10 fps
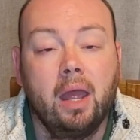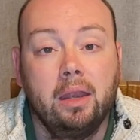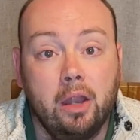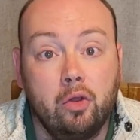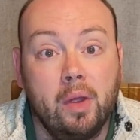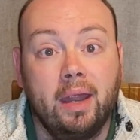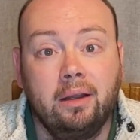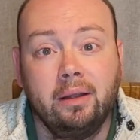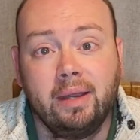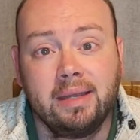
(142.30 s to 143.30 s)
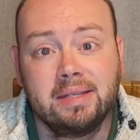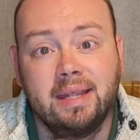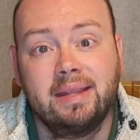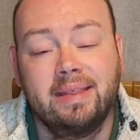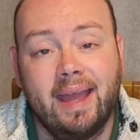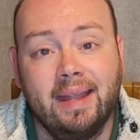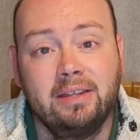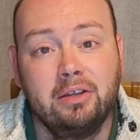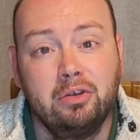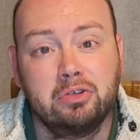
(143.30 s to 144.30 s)
Now, earlier I said that the
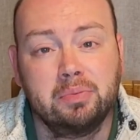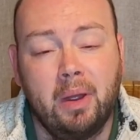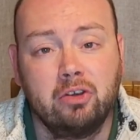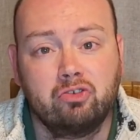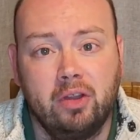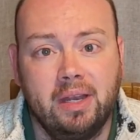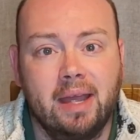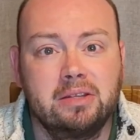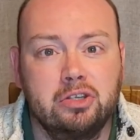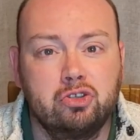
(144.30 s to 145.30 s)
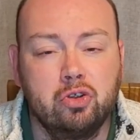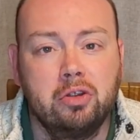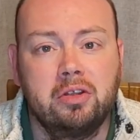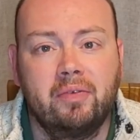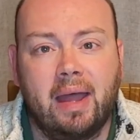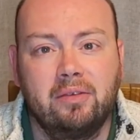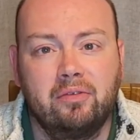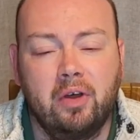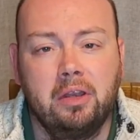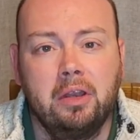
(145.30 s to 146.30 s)
Intelino Smart Train is intuitive and
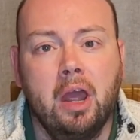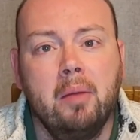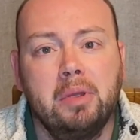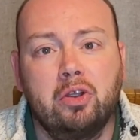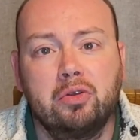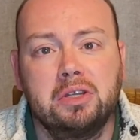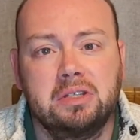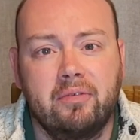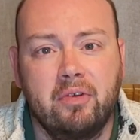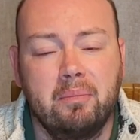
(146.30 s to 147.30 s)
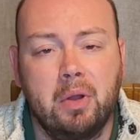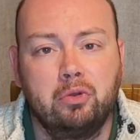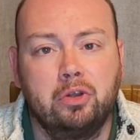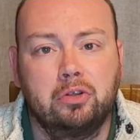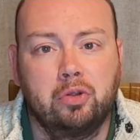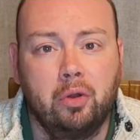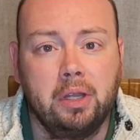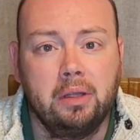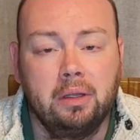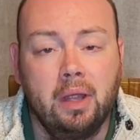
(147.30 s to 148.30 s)
fun because it's a familiar
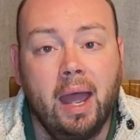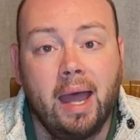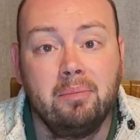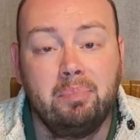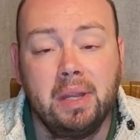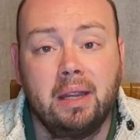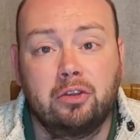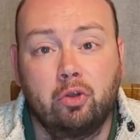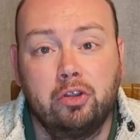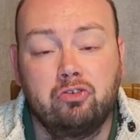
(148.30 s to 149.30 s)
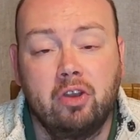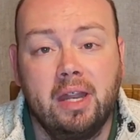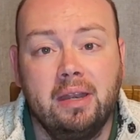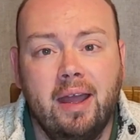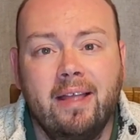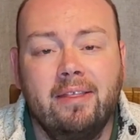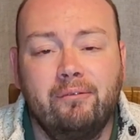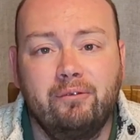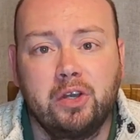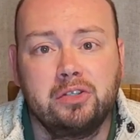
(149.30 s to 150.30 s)
toy. And being a toy train, the
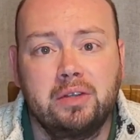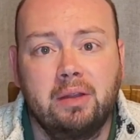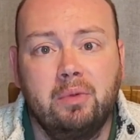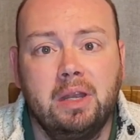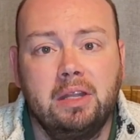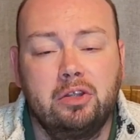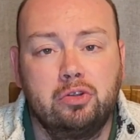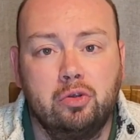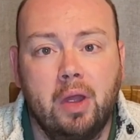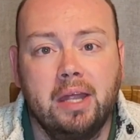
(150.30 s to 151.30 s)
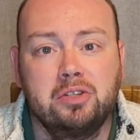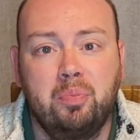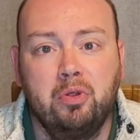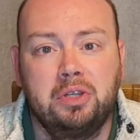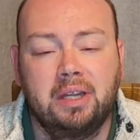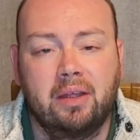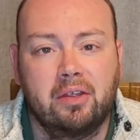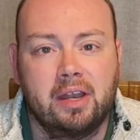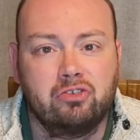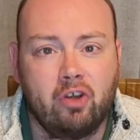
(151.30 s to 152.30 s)
first thing we need to do is put
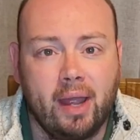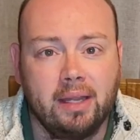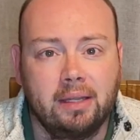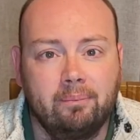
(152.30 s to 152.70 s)
together a track.